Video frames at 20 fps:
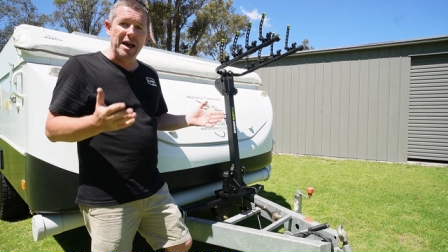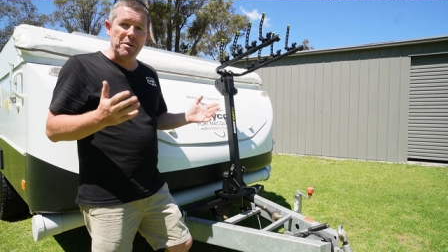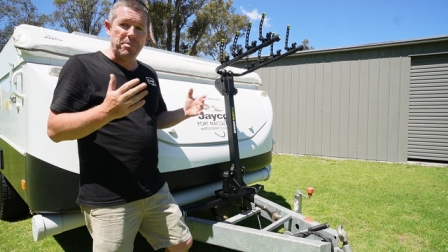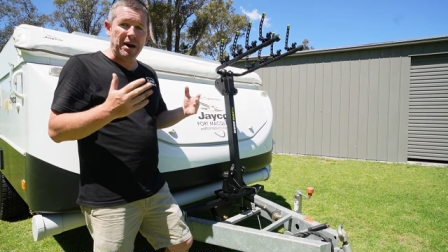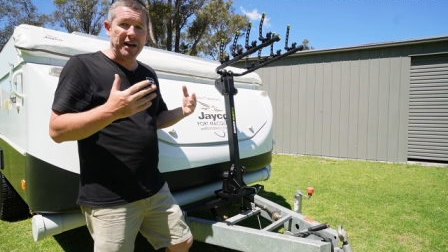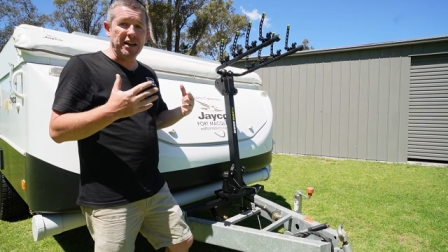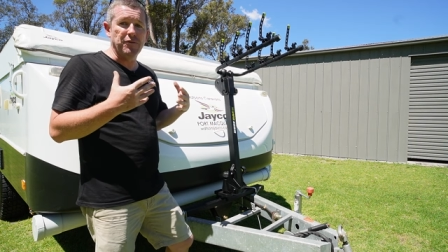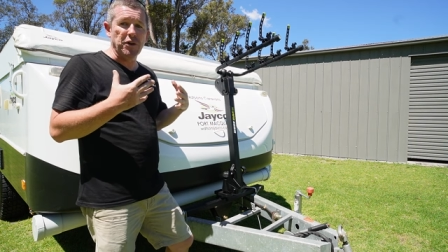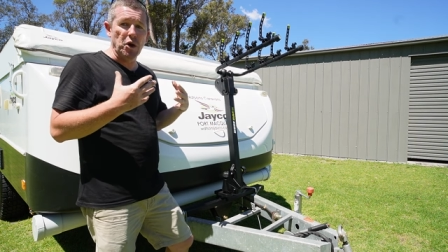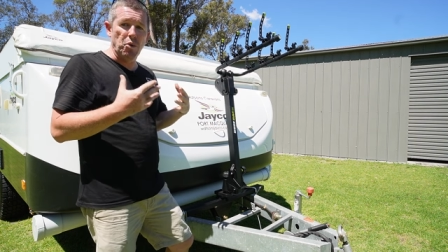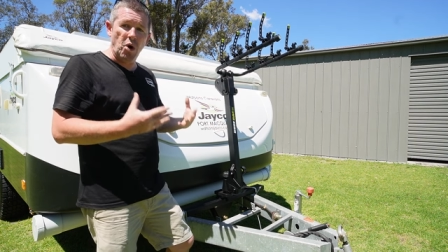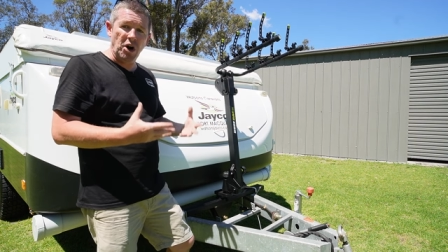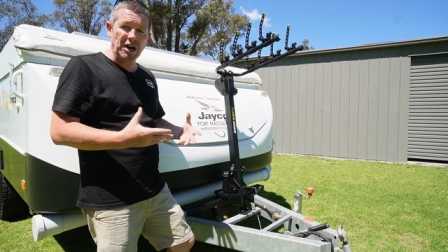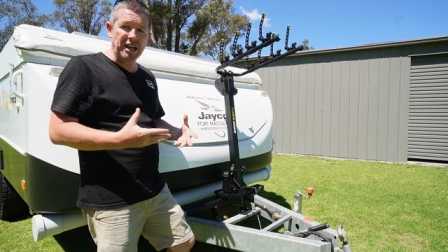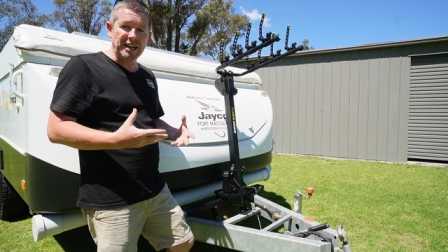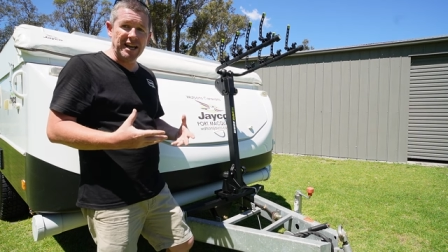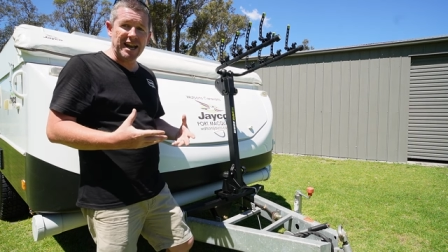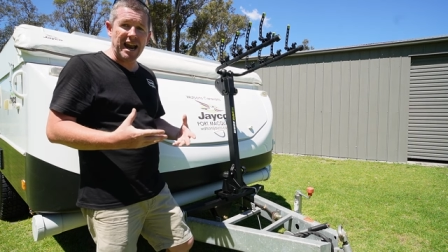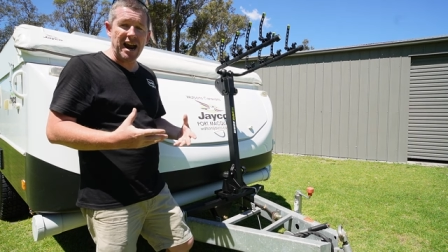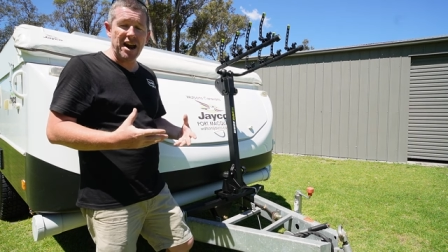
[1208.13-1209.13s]
But if you're
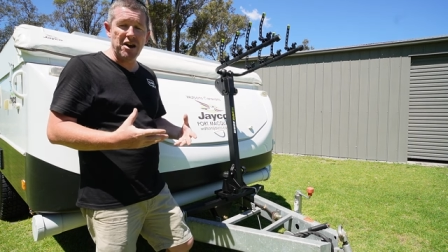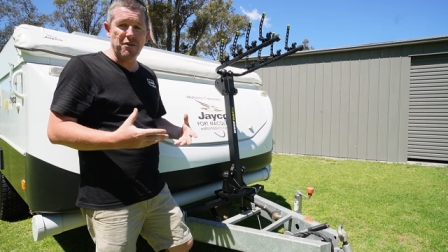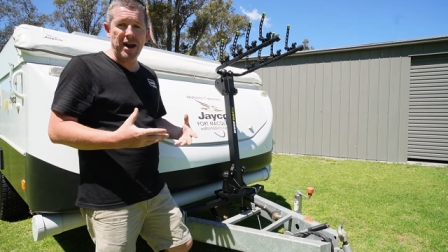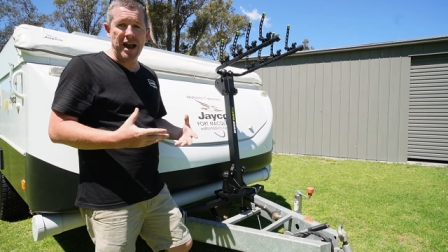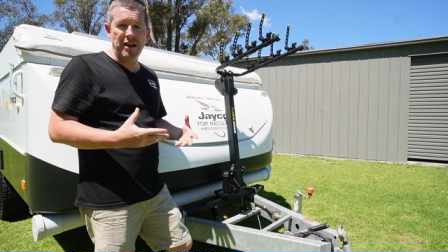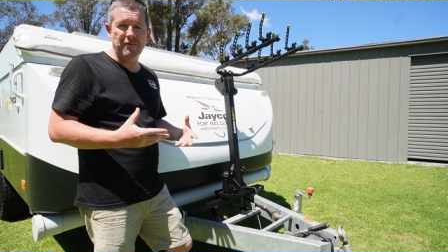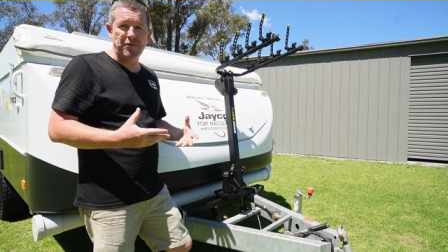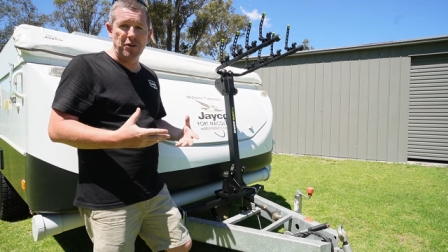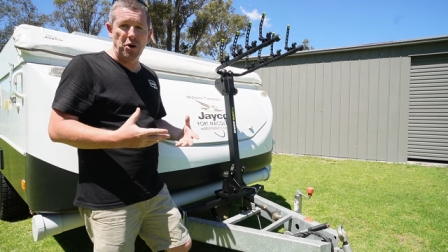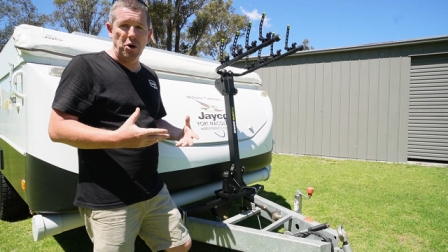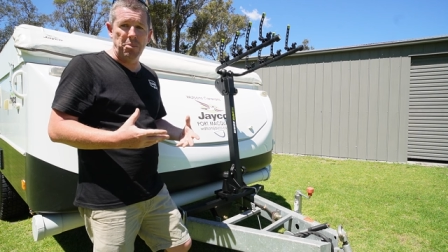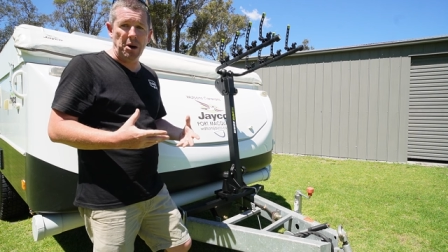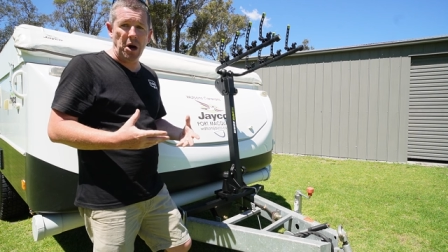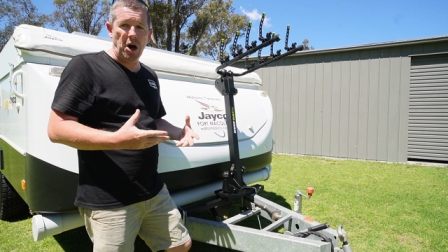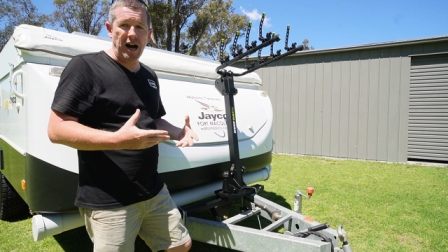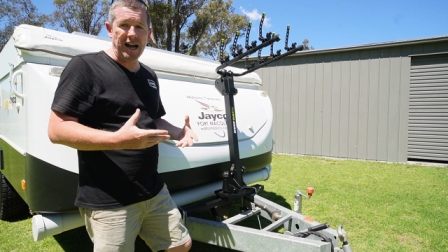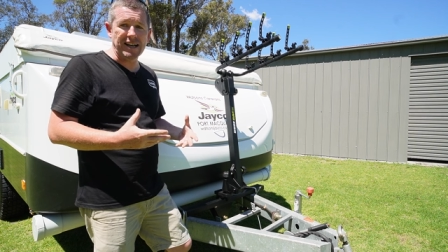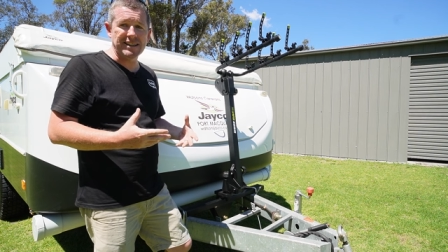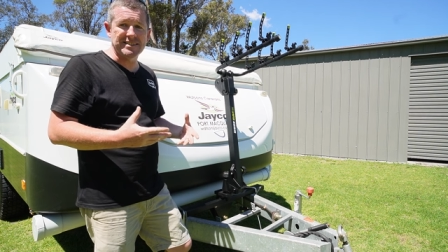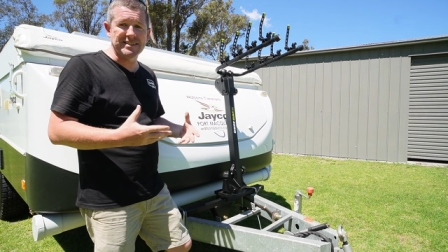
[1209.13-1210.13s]
wanting to carry around four
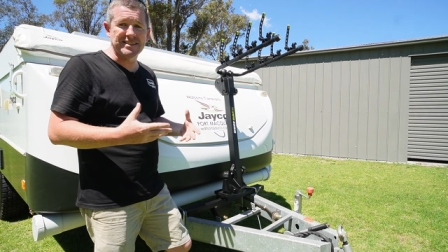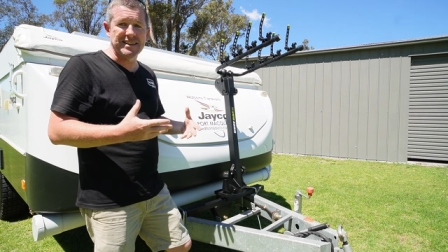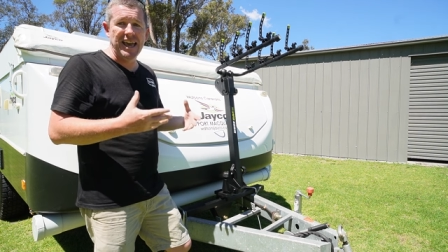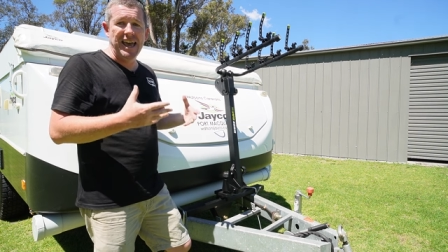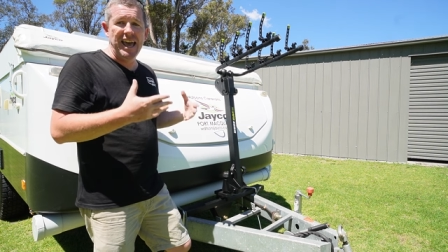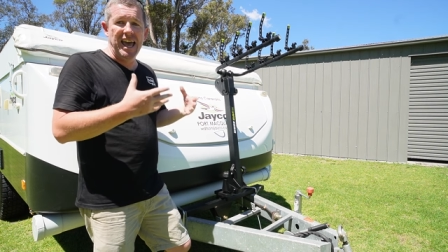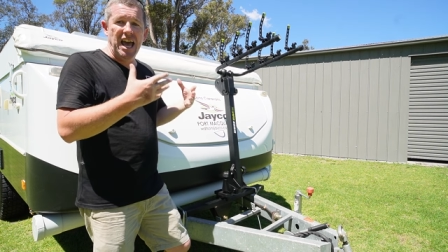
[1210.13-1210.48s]
bikes,